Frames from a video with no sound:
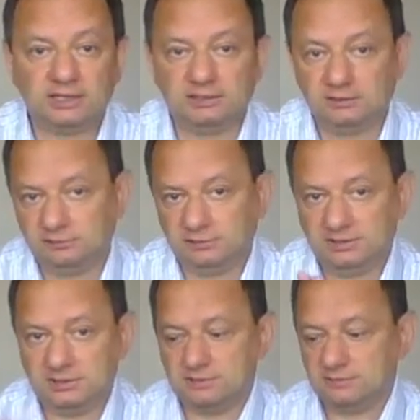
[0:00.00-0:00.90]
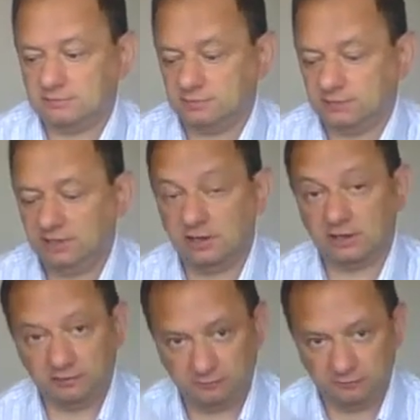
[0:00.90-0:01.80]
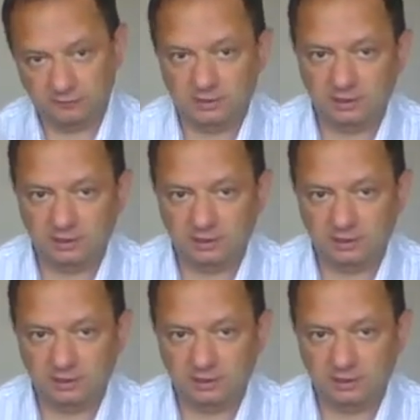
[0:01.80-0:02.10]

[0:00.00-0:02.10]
and this is here if